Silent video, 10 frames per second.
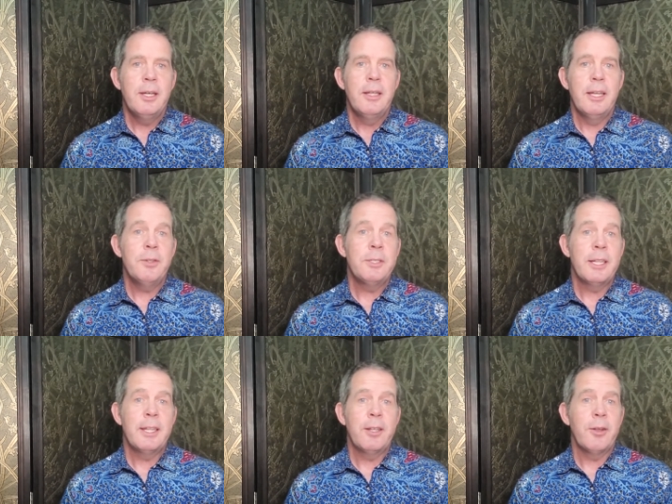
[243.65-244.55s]
The
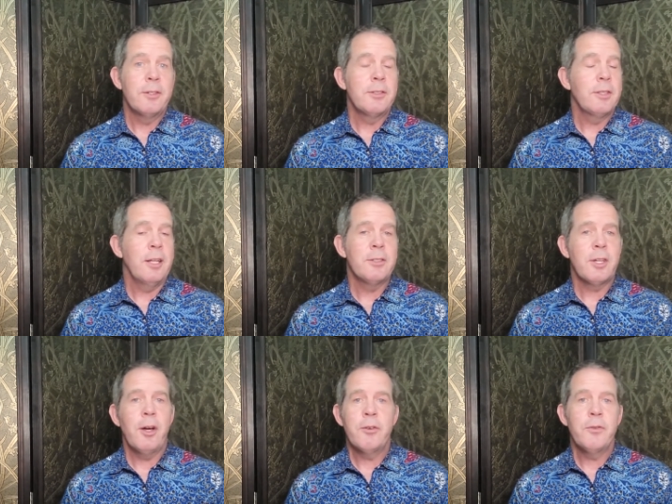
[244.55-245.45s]
interesting thing though, there's lots of
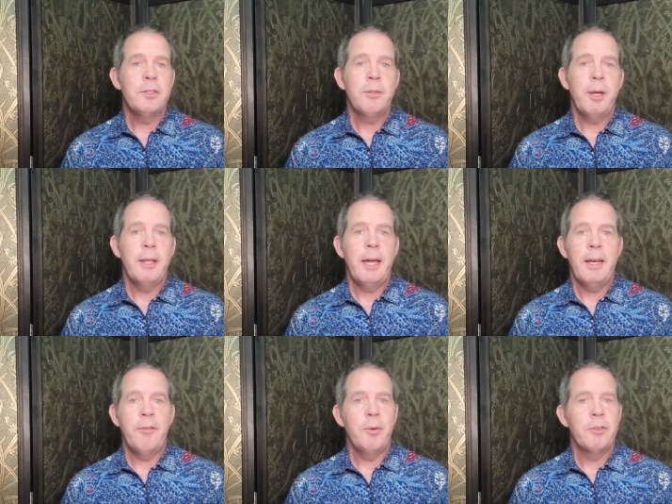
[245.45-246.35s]
controversy about that.
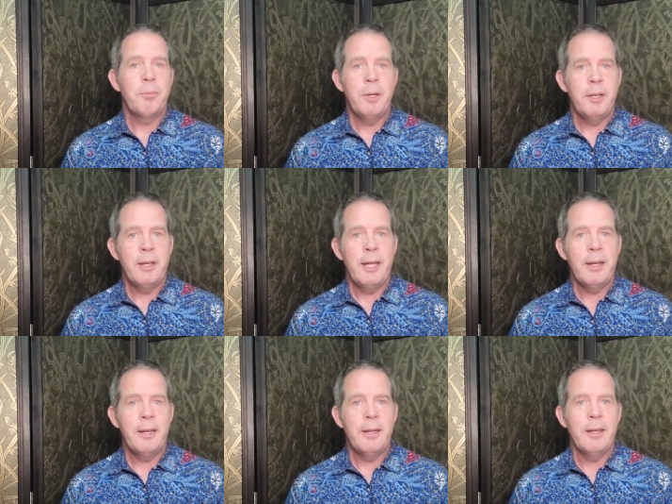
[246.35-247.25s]
Everyone's
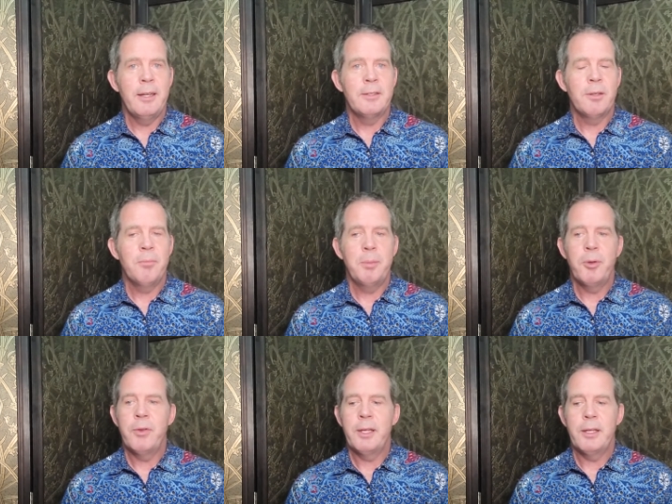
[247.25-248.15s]
opinionated, and some
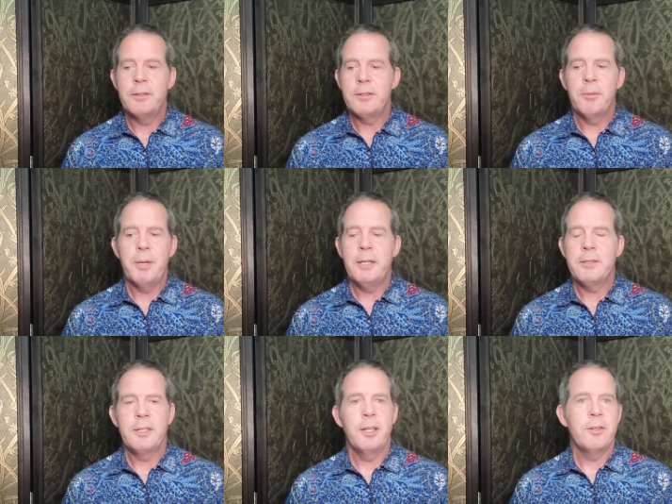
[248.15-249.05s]
people think theirs is the best,
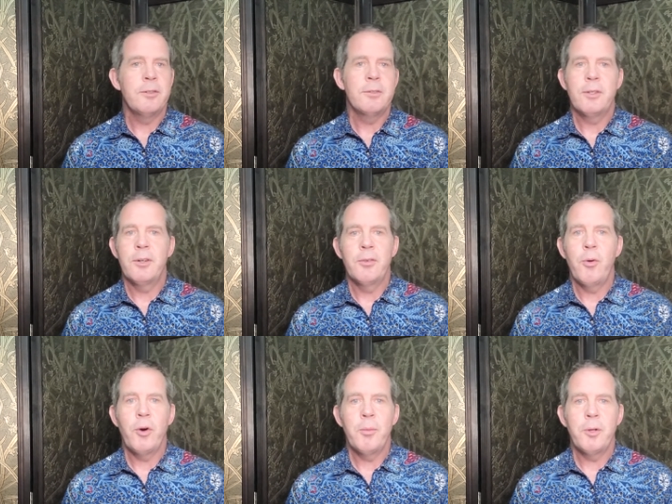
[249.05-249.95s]
and the others are
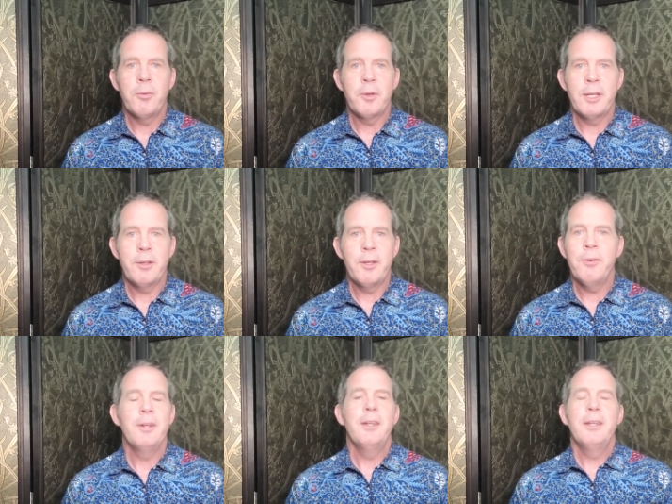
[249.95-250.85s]
horrible and will kill
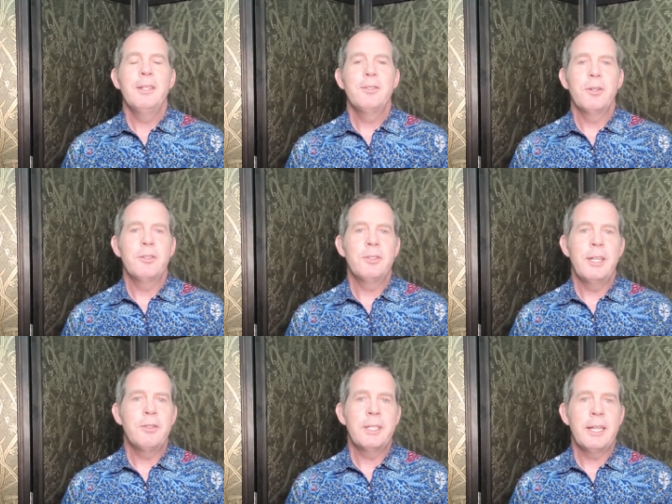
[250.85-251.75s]
you. So it's just
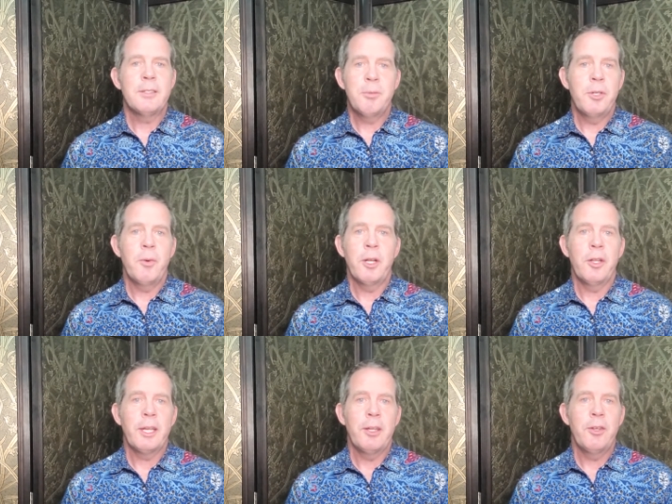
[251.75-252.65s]
interesting. That's something you want to
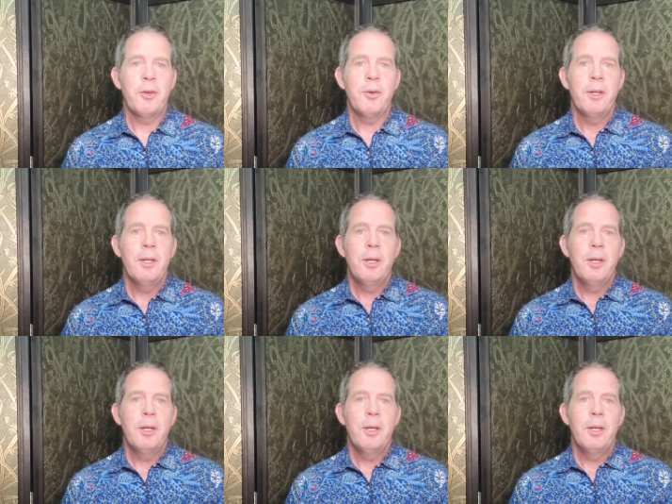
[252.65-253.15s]
look into.